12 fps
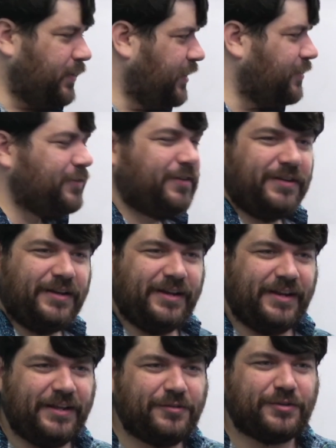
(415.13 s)
here's
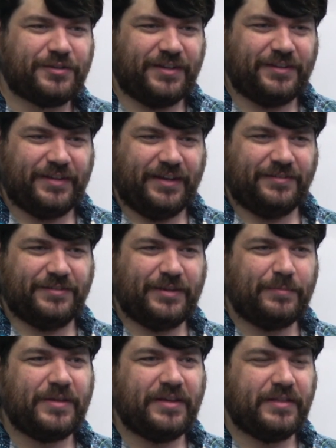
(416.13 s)
an interesting thing,
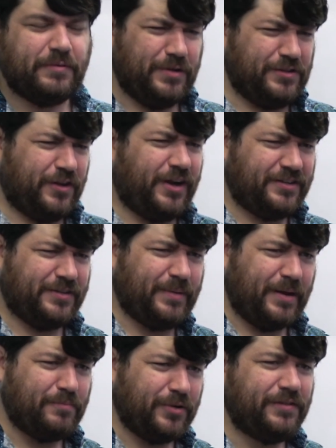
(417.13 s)
something that we talked
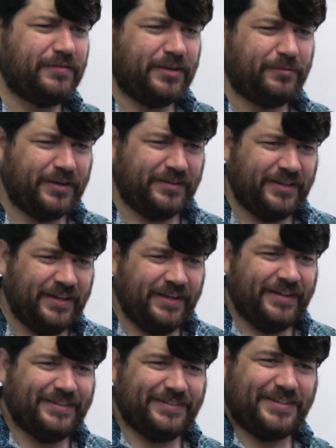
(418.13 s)
about briefly when
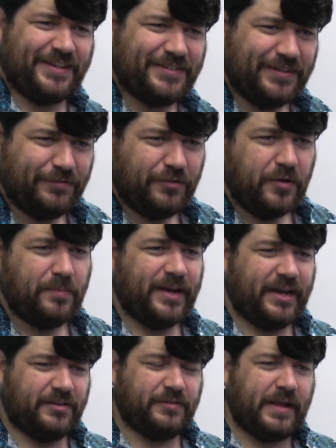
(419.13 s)
discussing flow
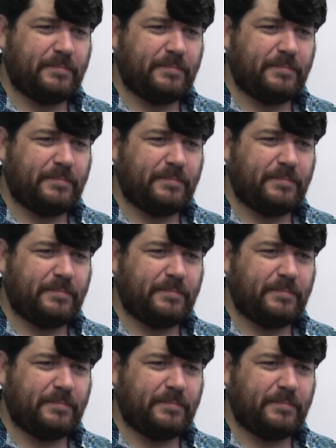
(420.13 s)
past